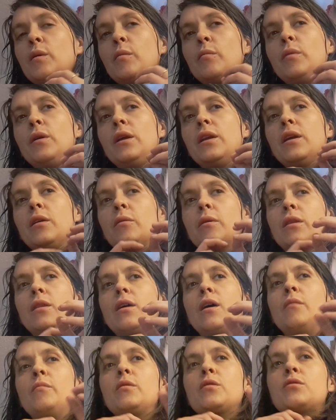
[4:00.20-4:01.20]
competing with
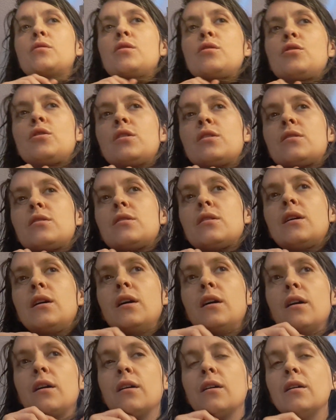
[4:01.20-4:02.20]
them is to just,
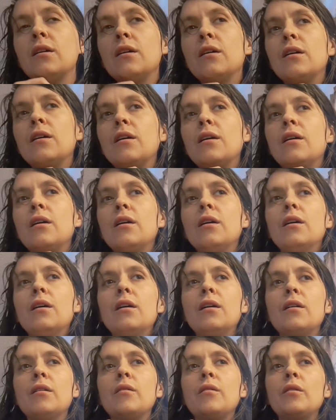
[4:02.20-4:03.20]
uh,
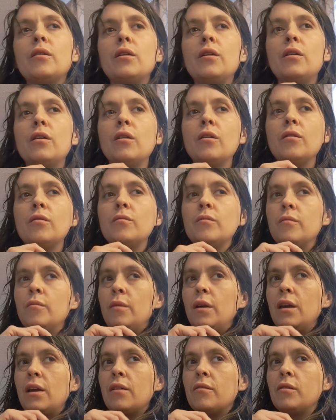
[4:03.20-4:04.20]
you know,
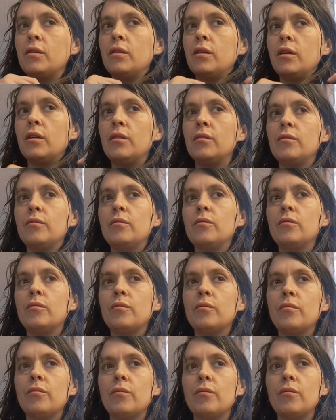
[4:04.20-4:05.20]
make everything
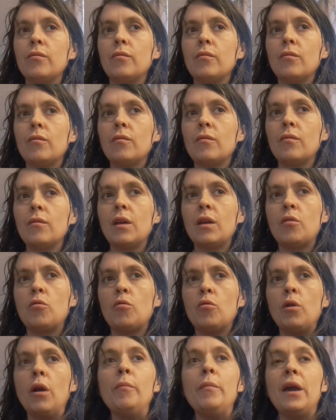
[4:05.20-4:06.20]
like
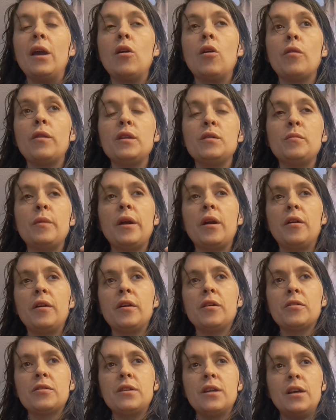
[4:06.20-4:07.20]
make all these
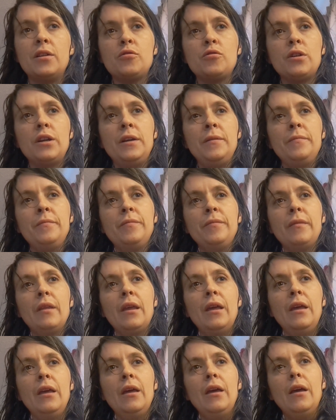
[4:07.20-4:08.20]
barriers to entry.
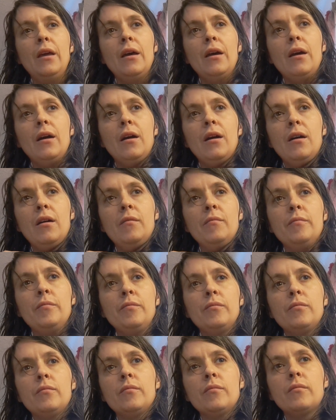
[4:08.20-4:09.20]

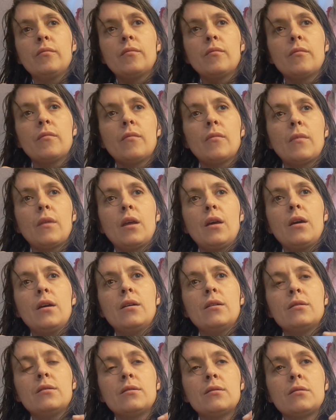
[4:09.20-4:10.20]

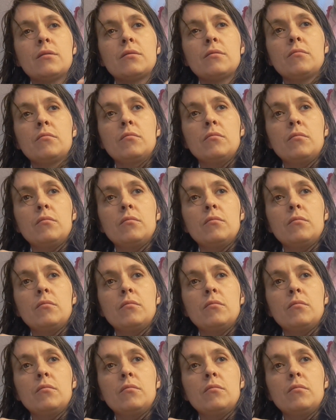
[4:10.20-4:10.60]
Because